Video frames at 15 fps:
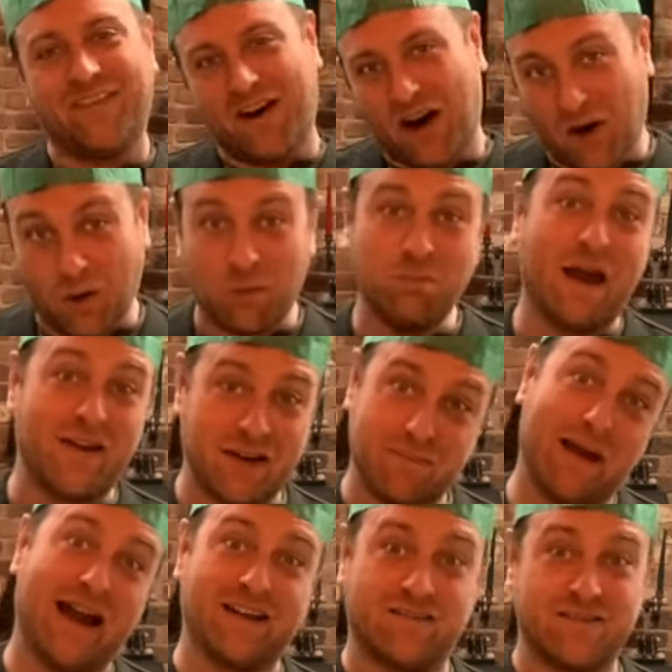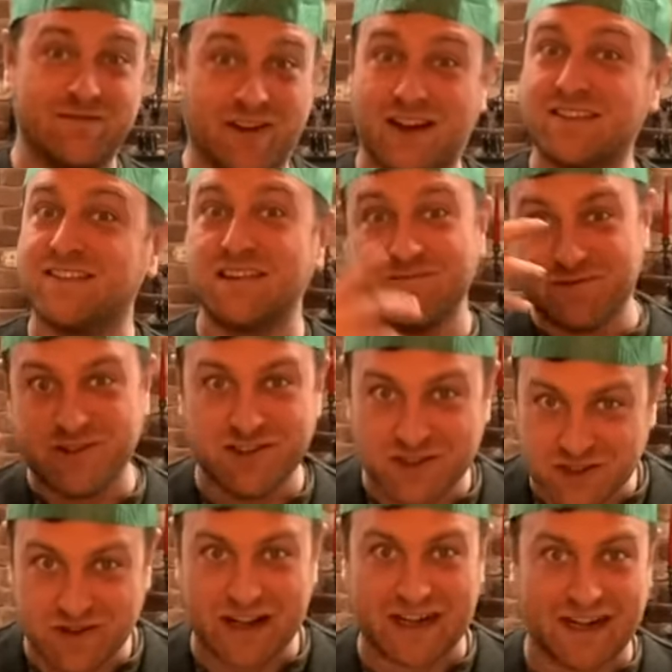and the whole merry band are invited in for a
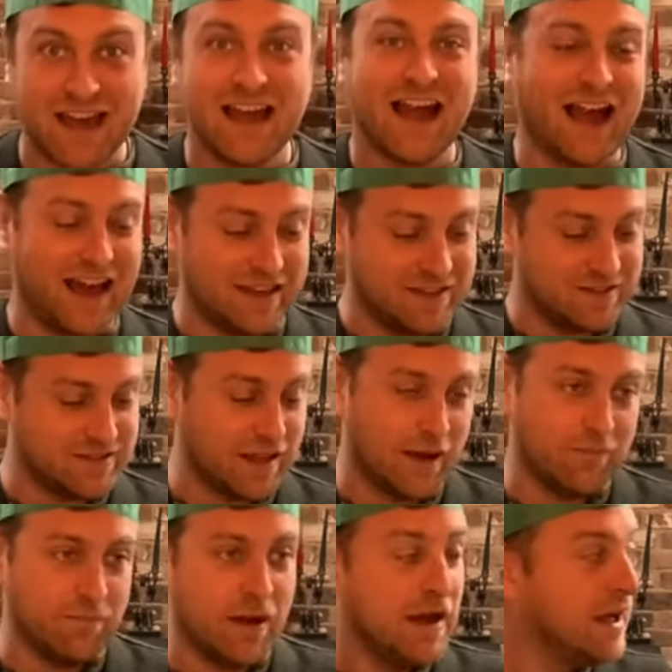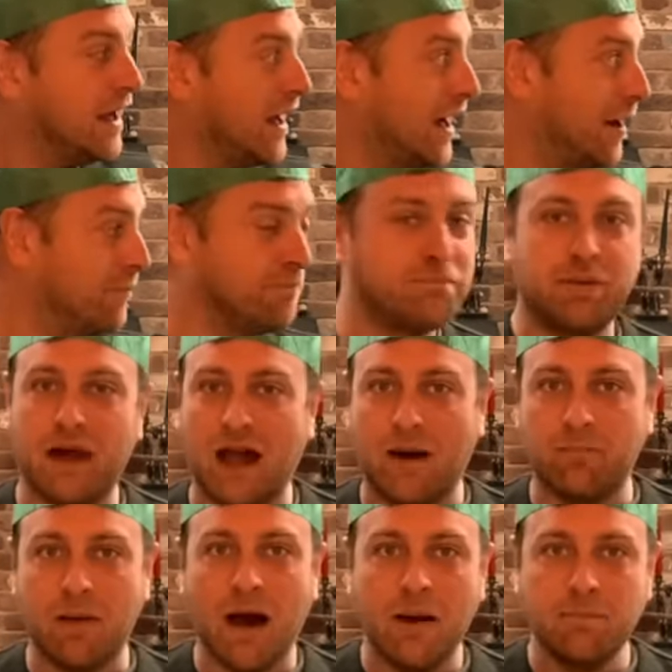drink and some
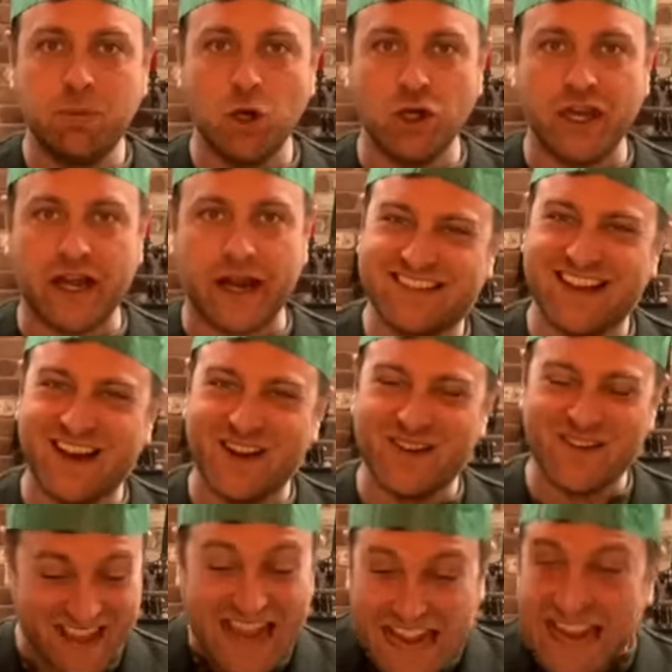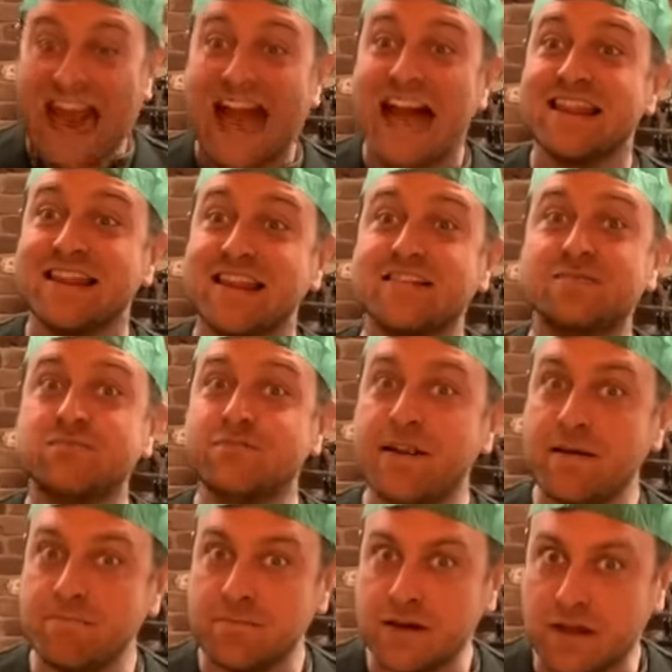plum pudding. So. Yeah, these
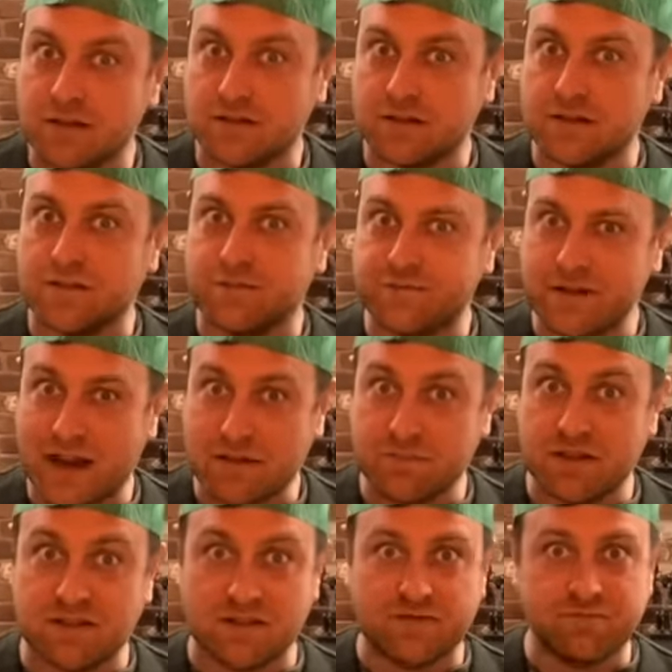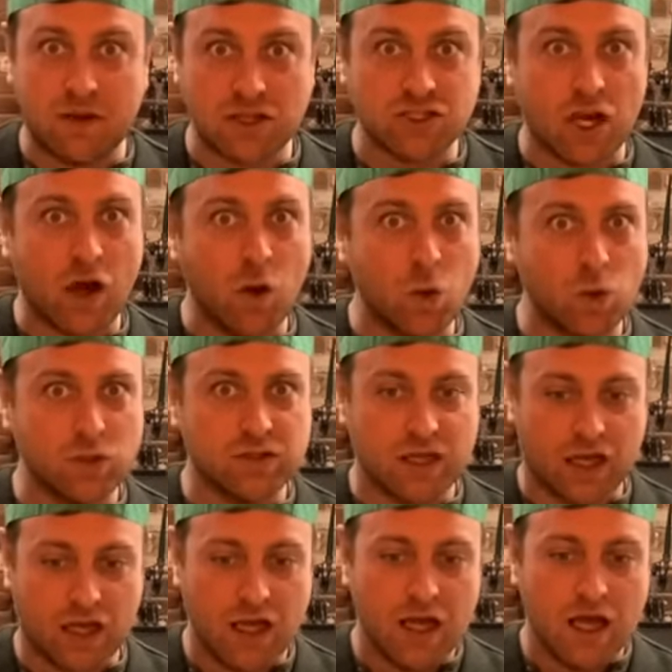remnants, these fragments of much
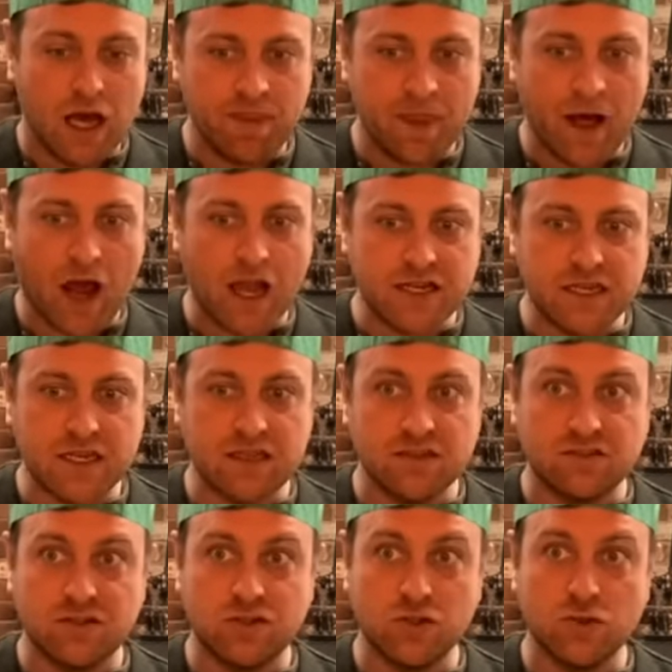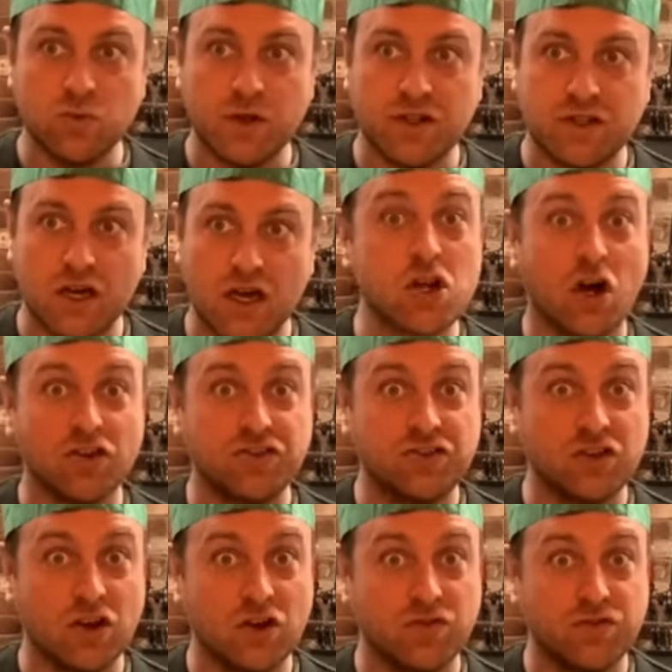older ideas to do with
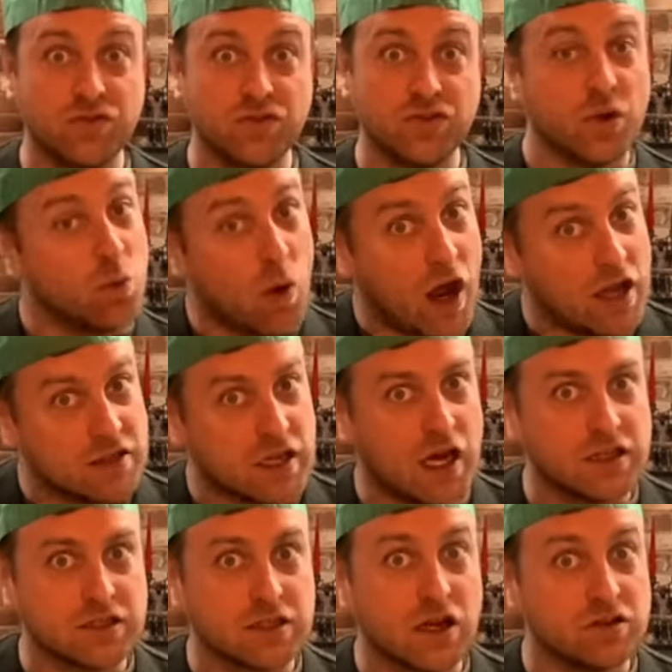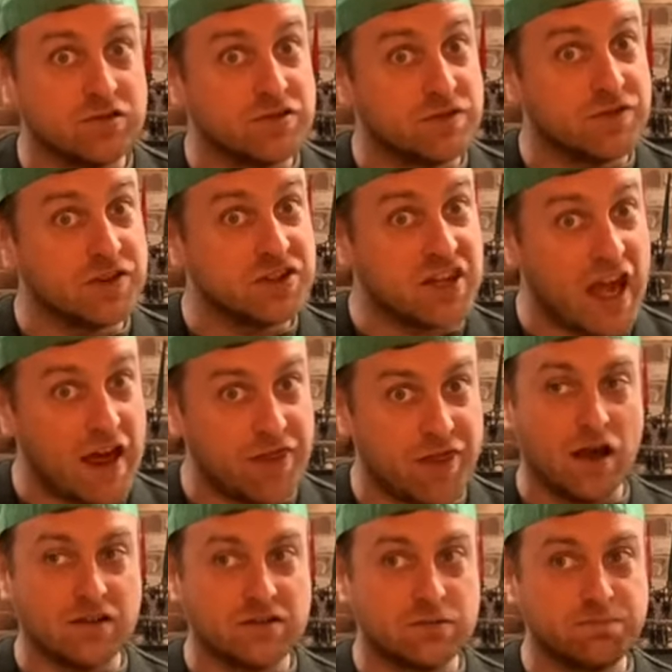gods of the wild hunt, gods of the death,
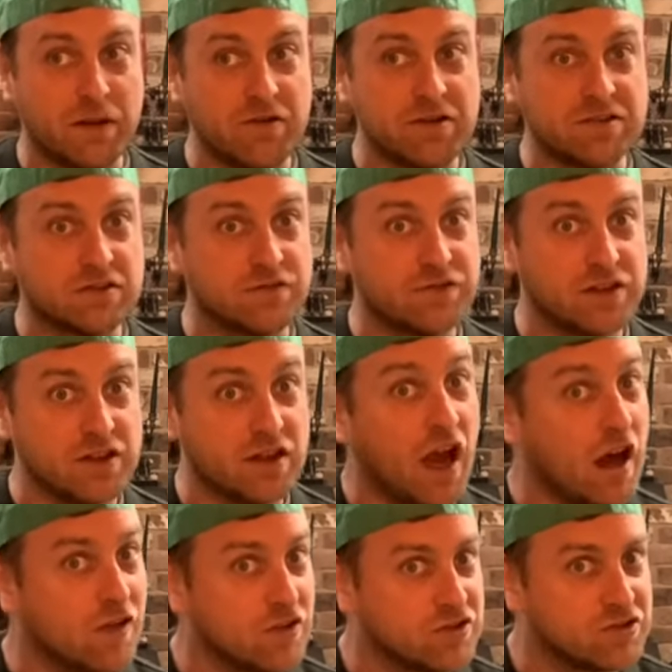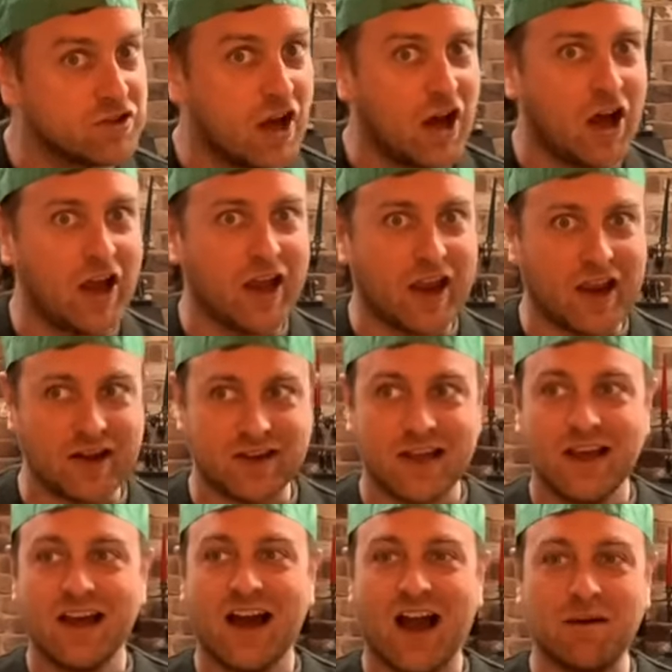spirits of the other side.
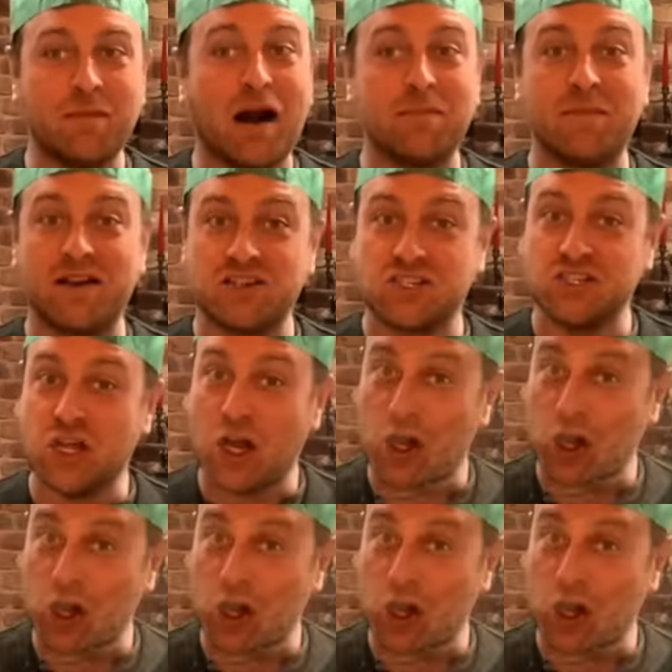I mentioned that